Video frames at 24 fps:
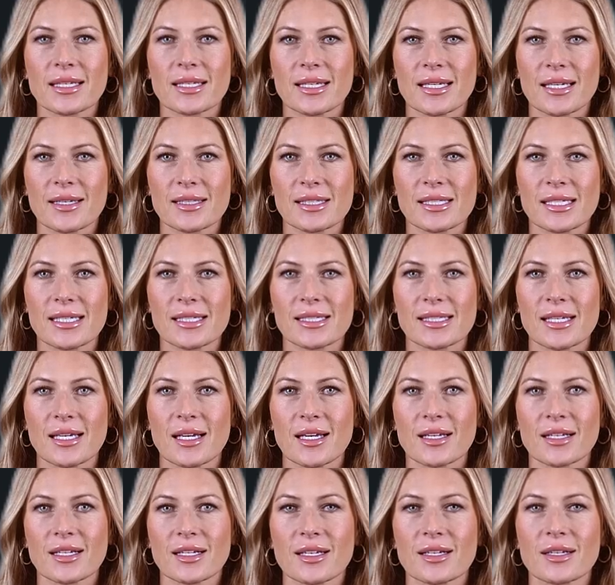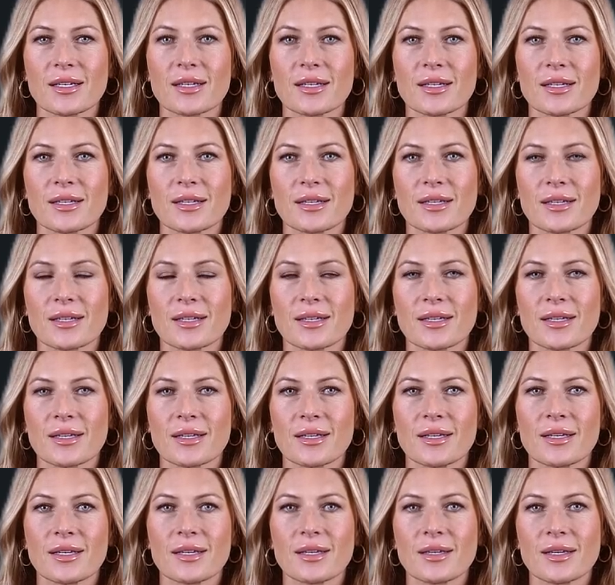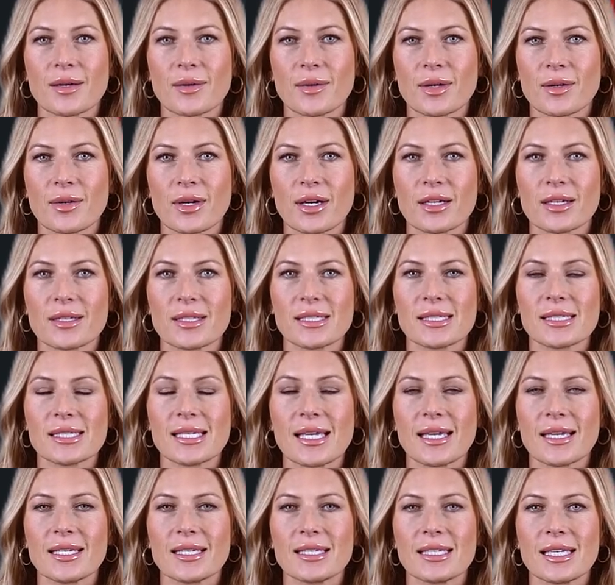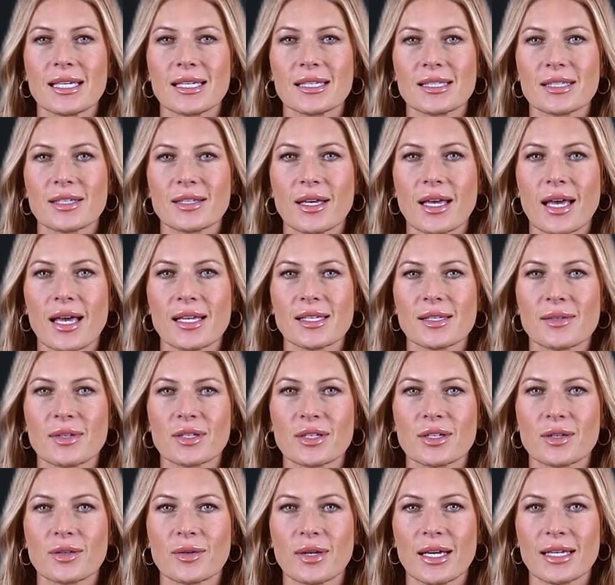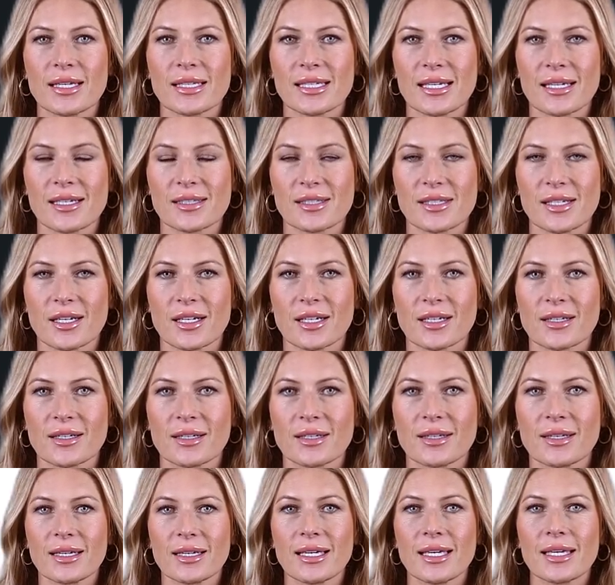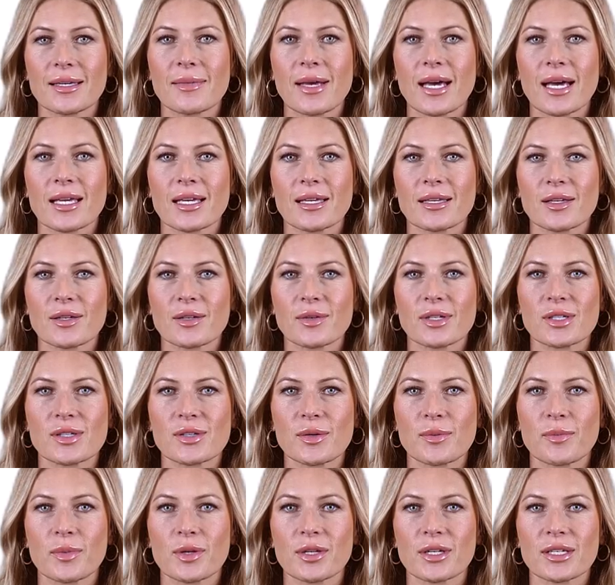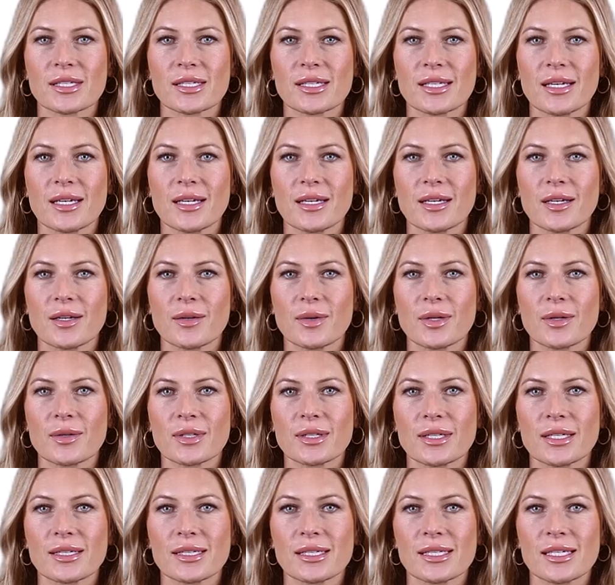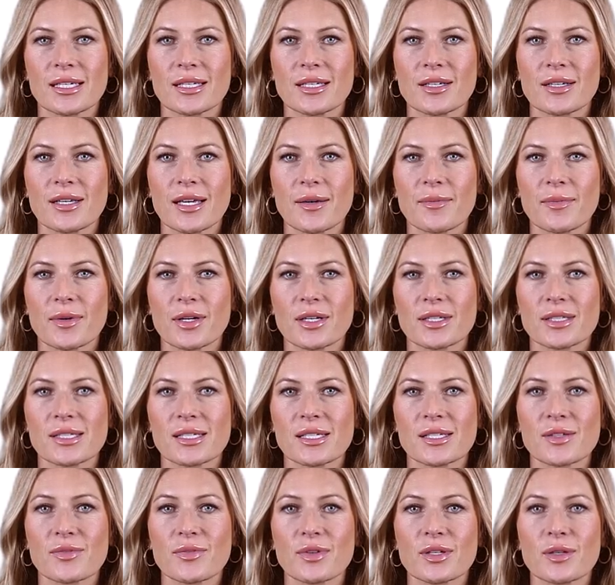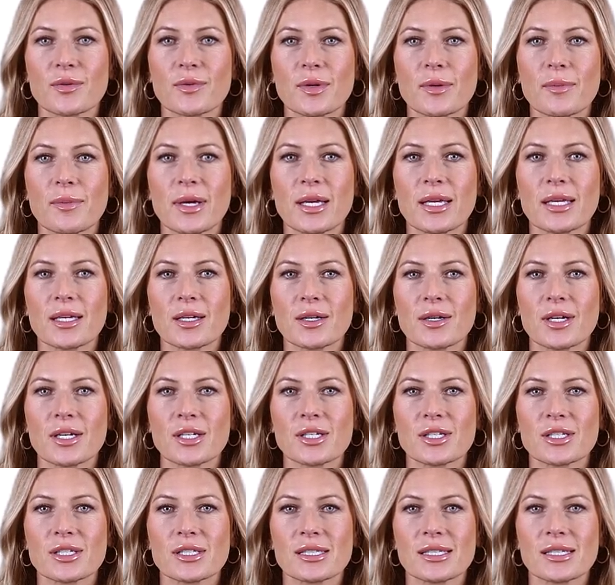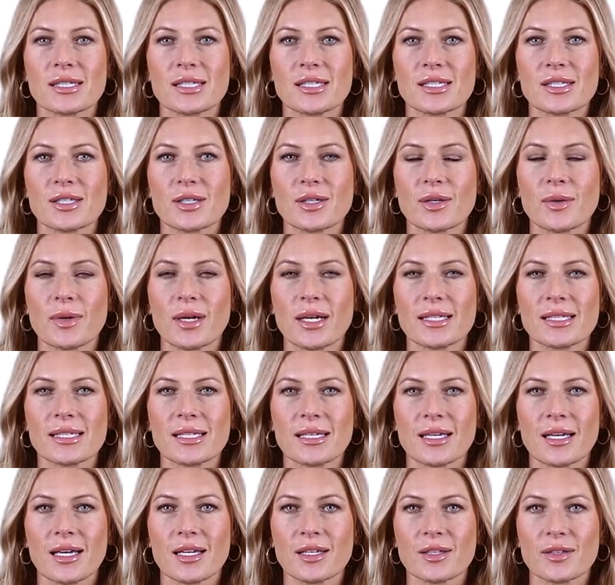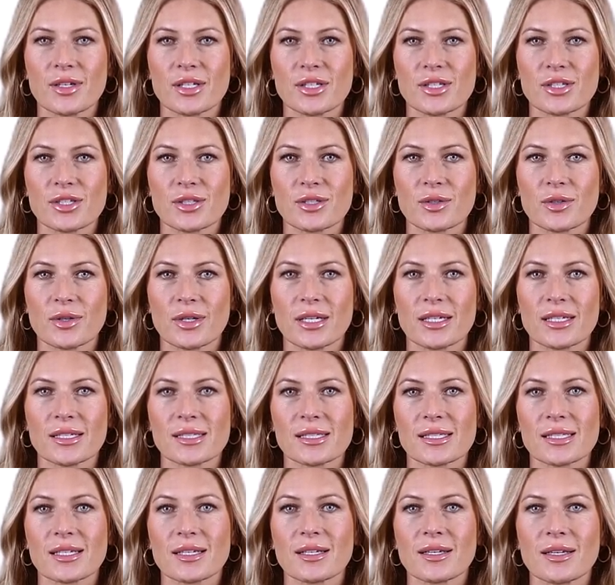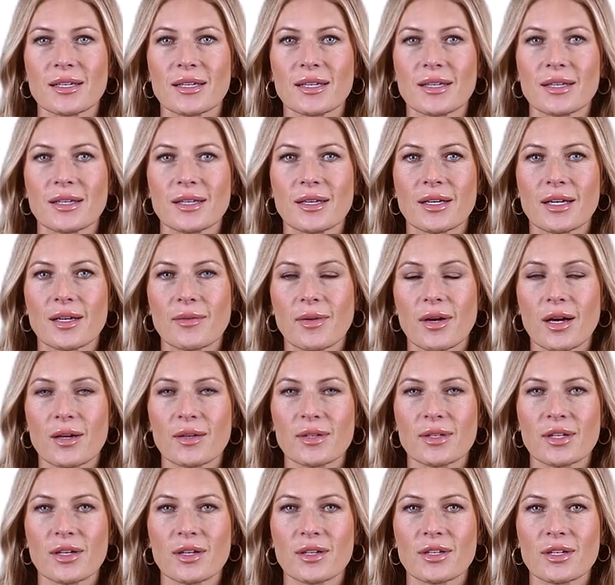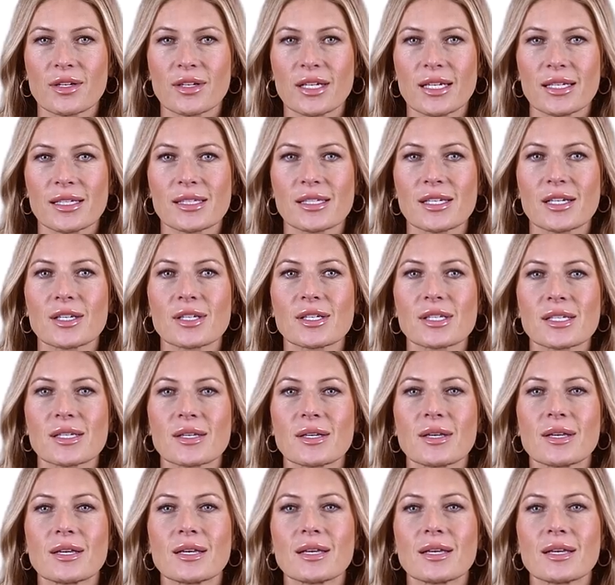in Camtasia, we'll mark the second answer as the correct answer. And back in the quiz report, we would continue that process for the remaining questions in this 29-question quiz, along with all their answers.